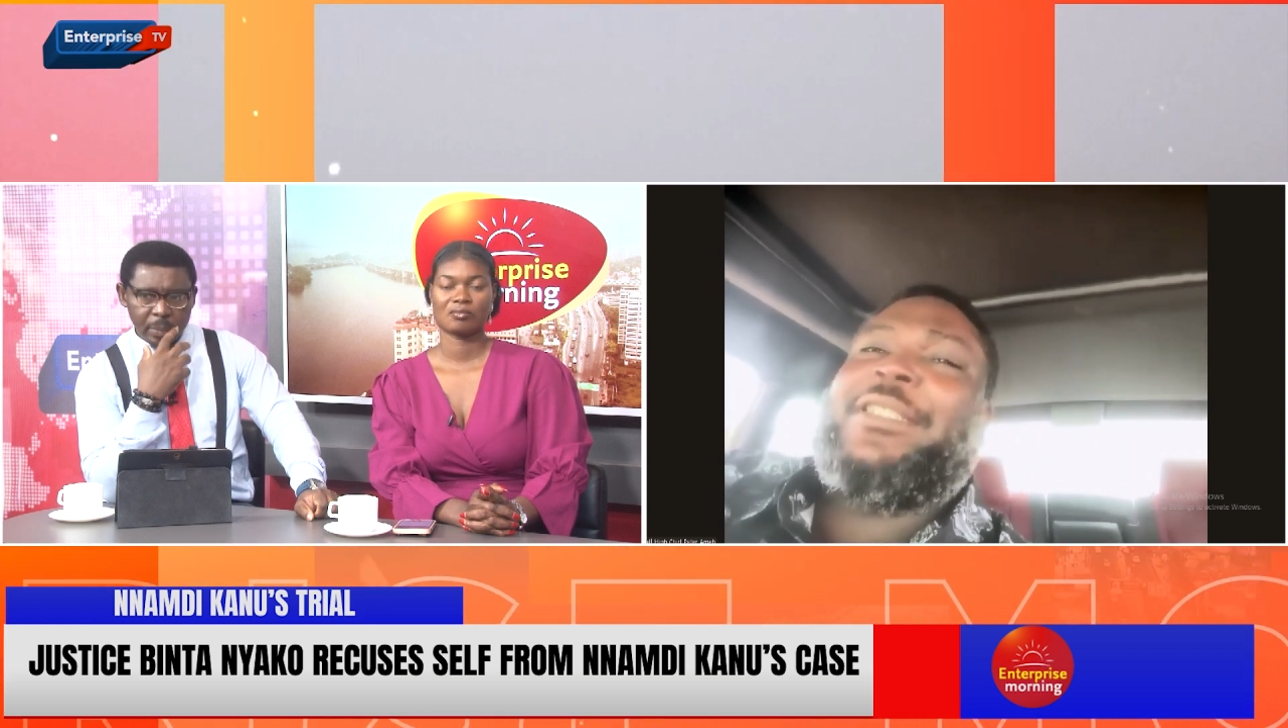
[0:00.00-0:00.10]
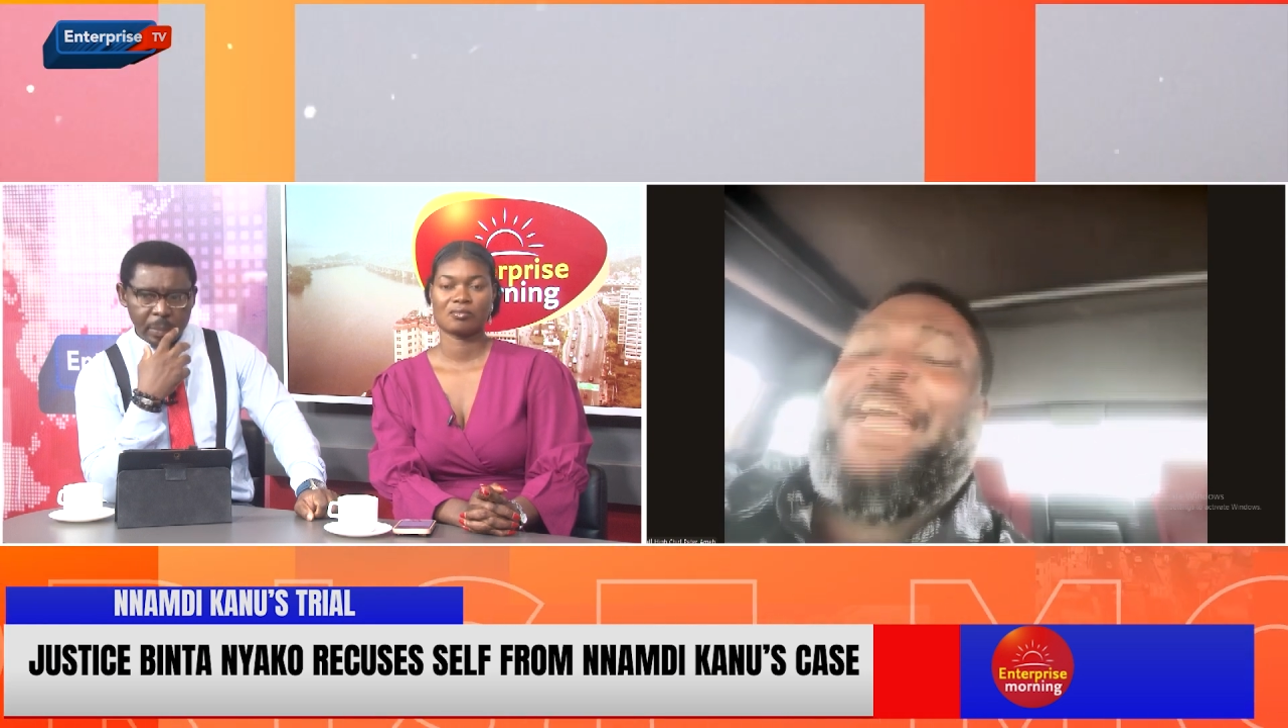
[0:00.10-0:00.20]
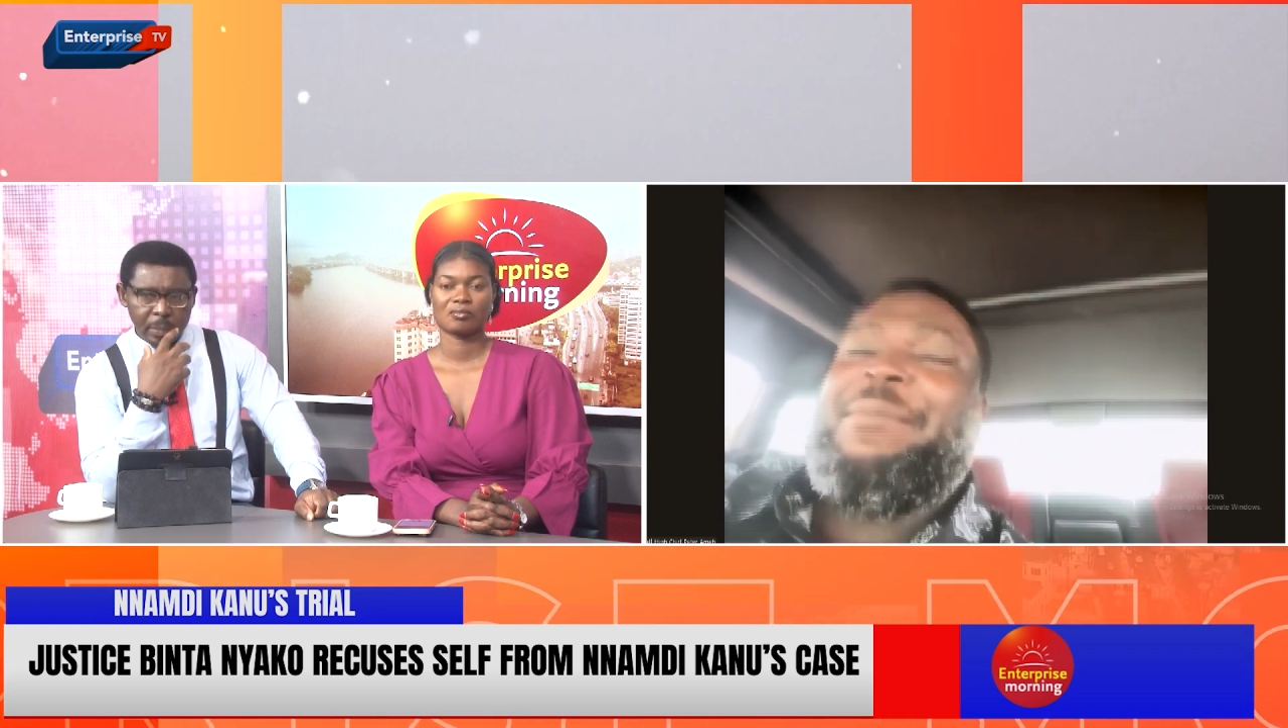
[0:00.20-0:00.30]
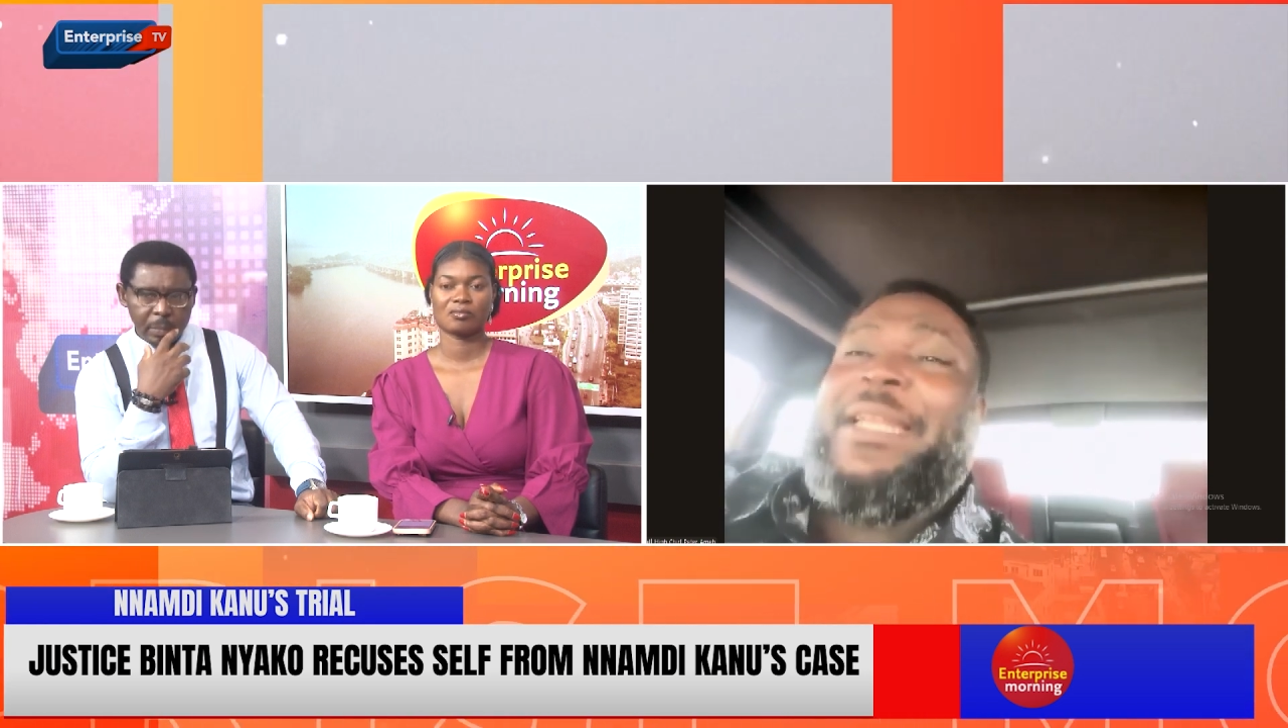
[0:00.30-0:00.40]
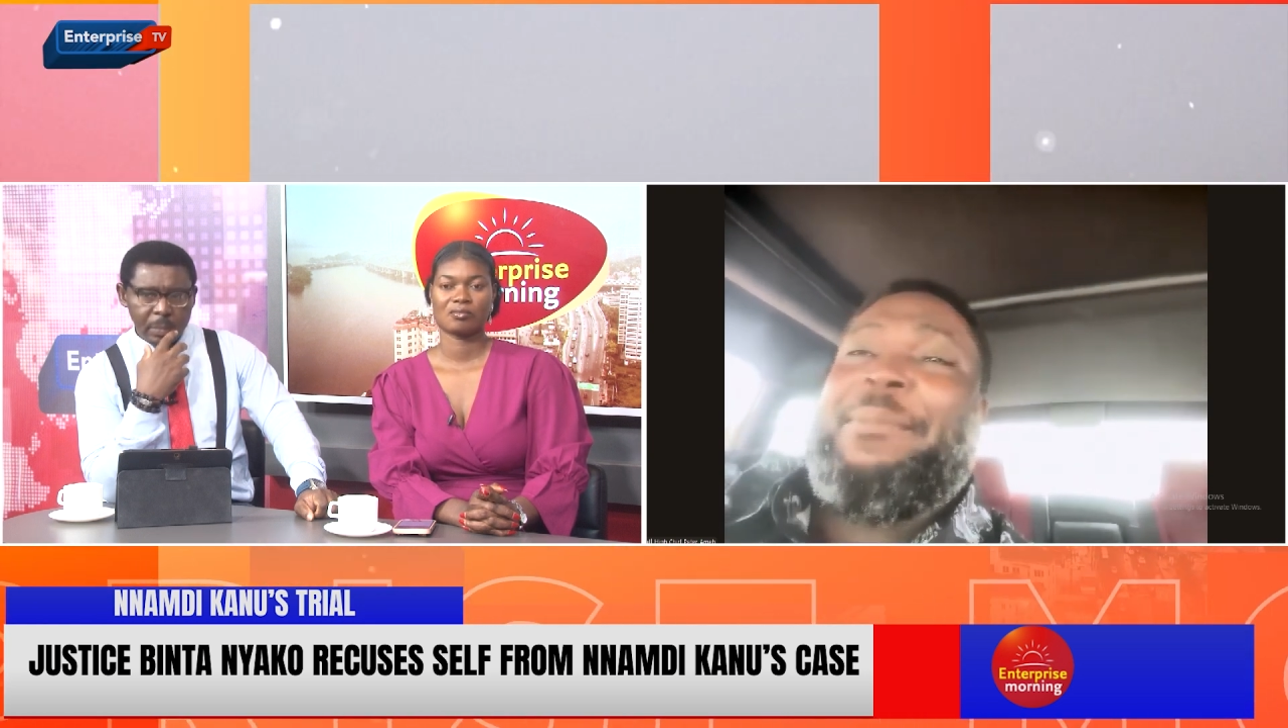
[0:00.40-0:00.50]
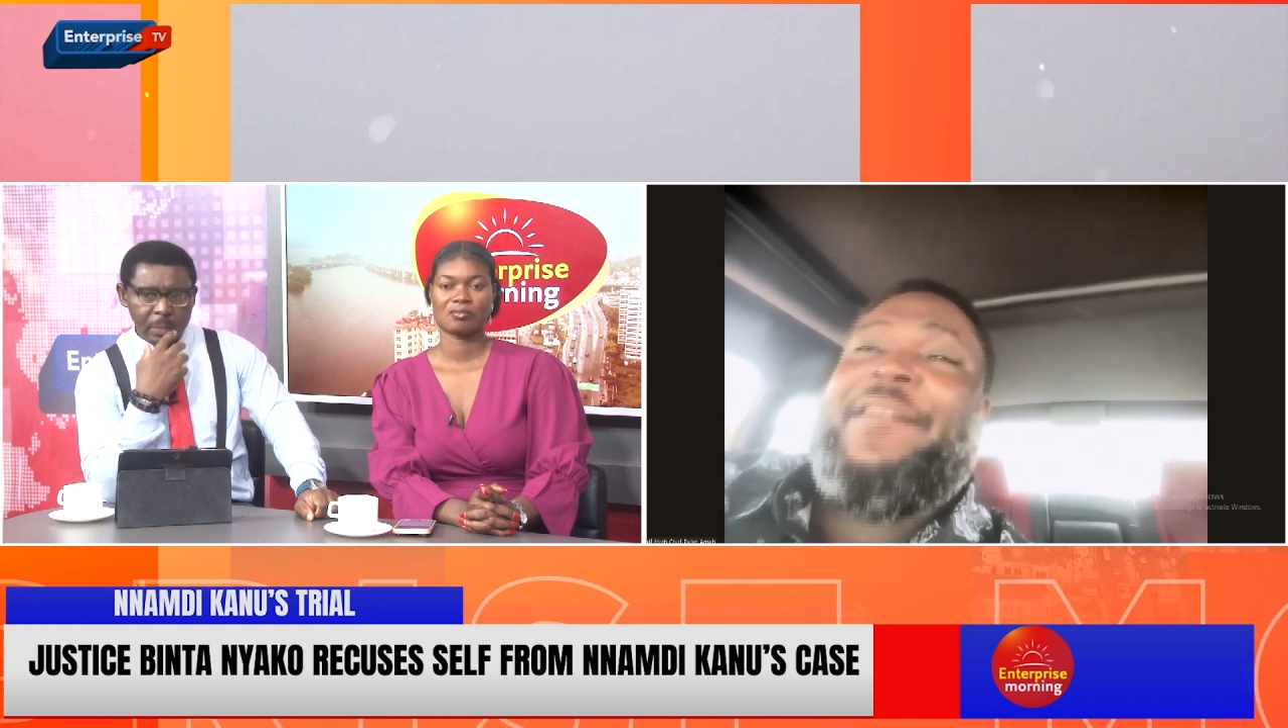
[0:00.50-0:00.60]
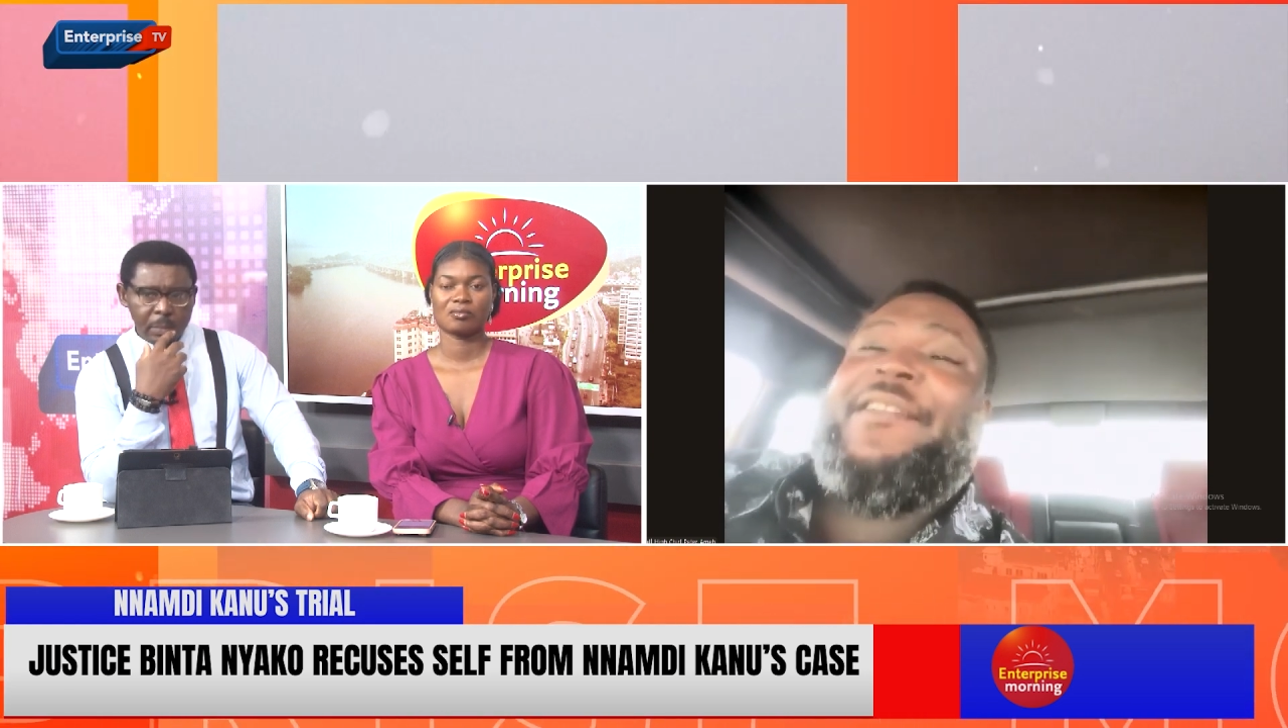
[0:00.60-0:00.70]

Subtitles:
because I have been